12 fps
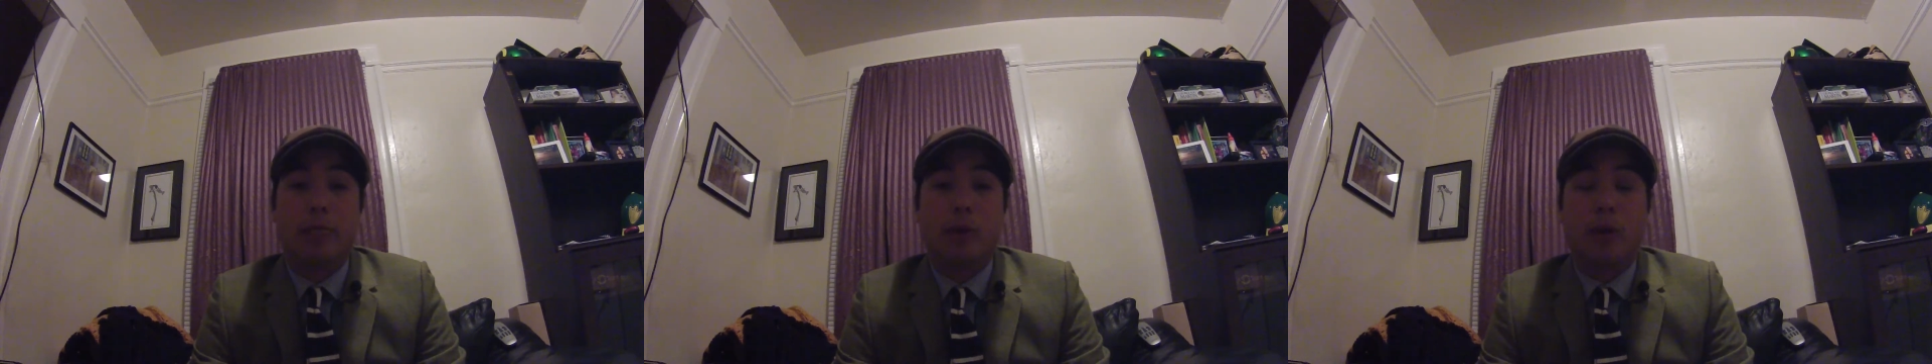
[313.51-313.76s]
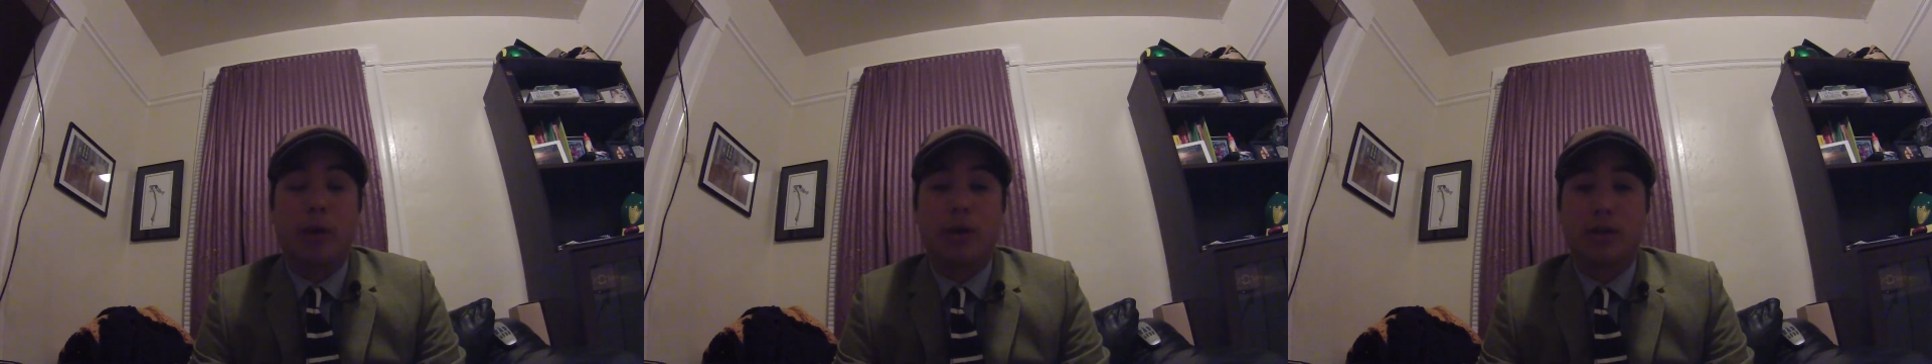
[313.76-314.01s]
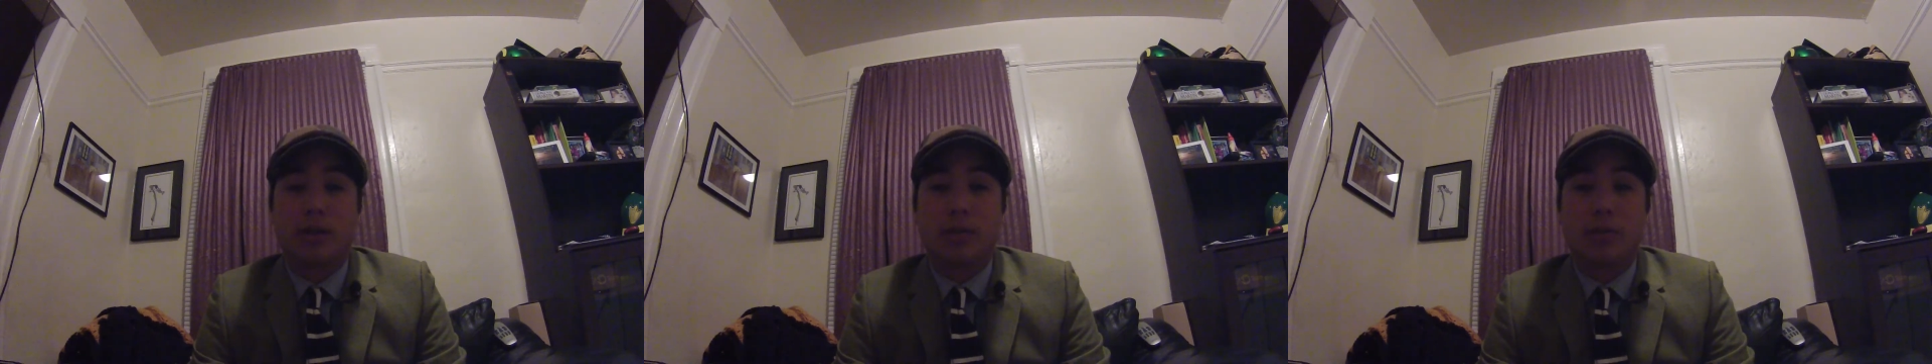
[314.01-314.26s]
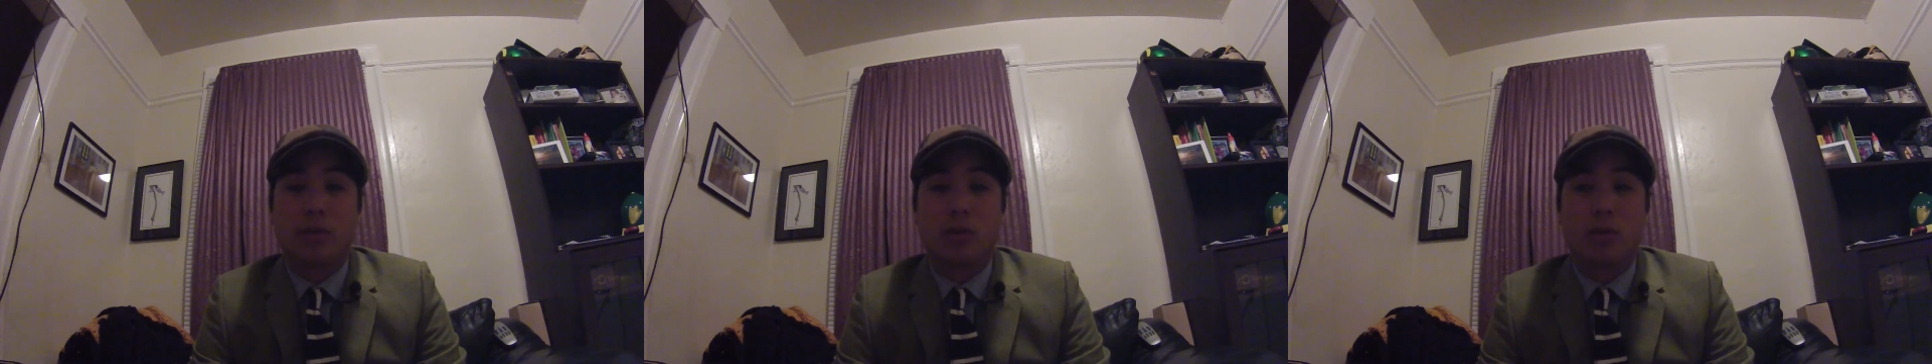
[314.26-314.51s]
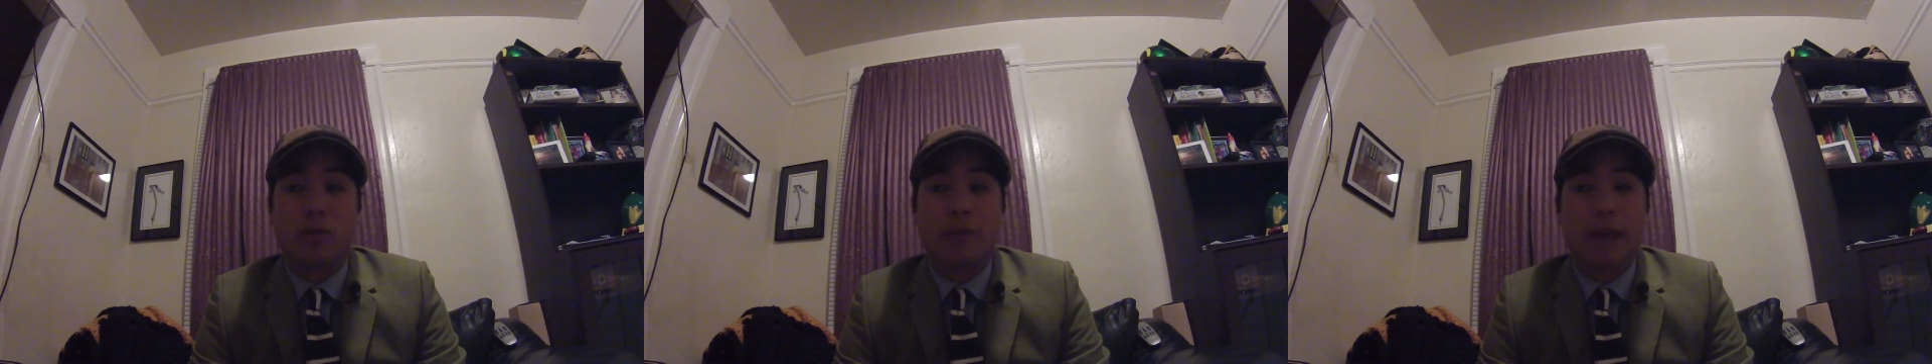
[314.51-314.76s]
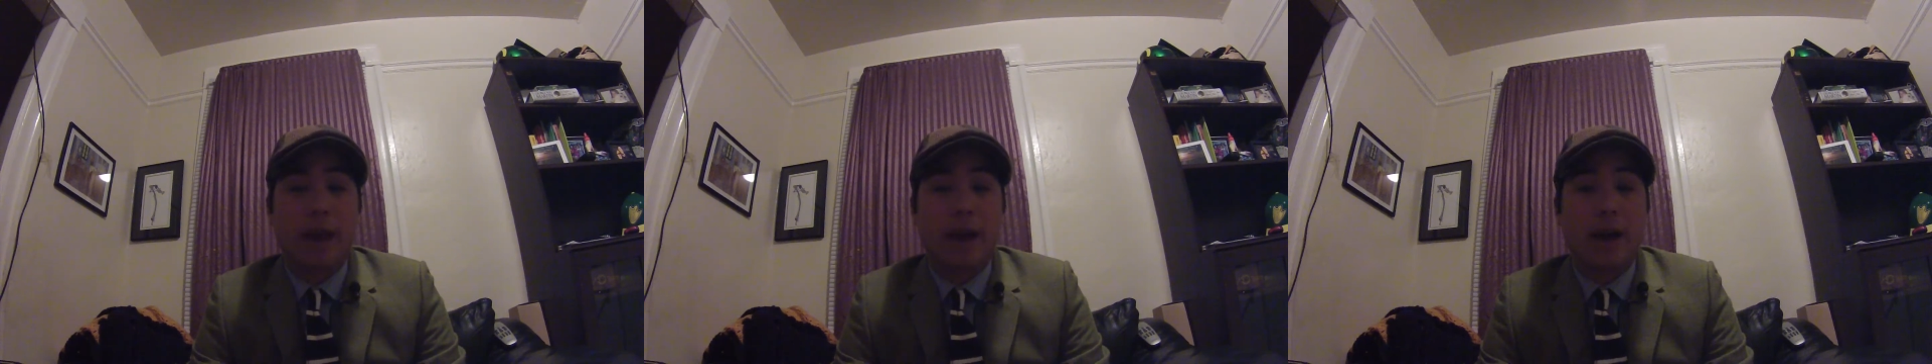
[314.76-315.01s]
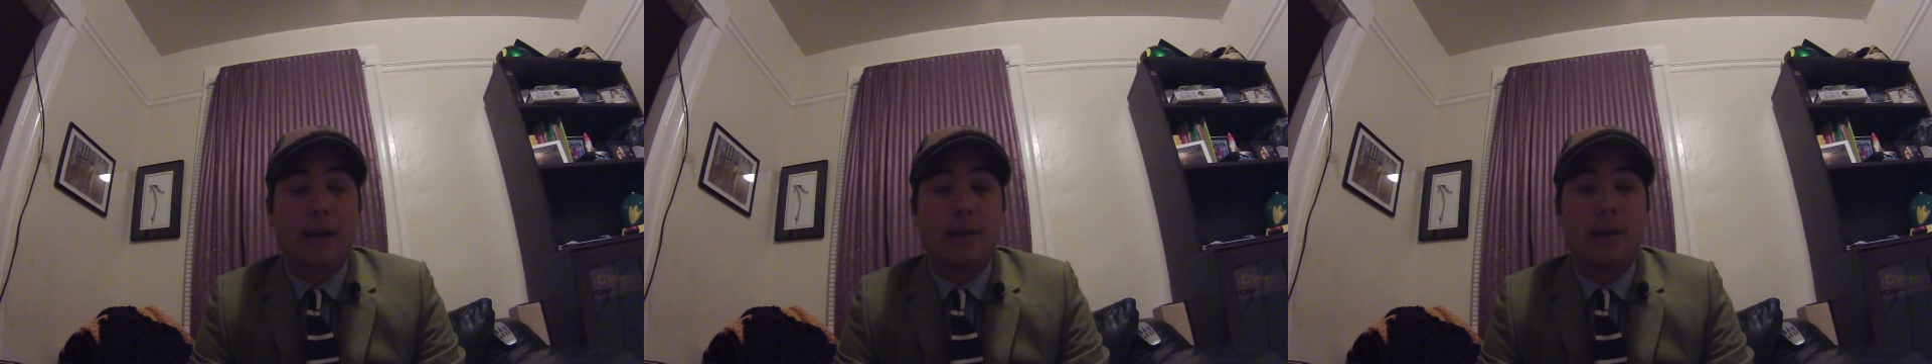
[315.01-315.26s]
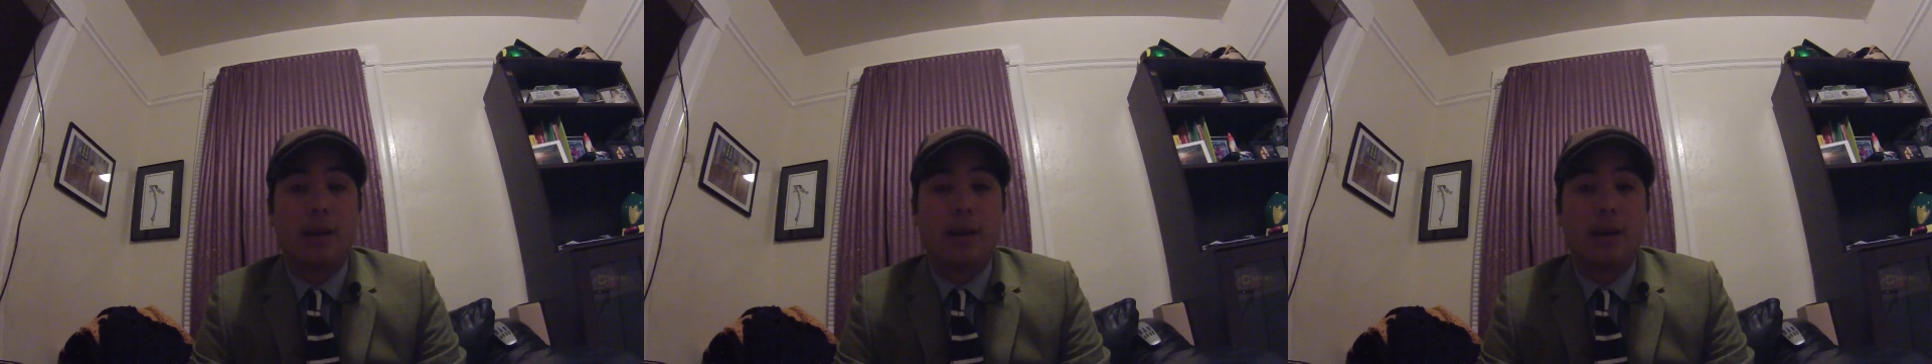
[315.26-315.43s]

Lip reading: barring some sort of chaos.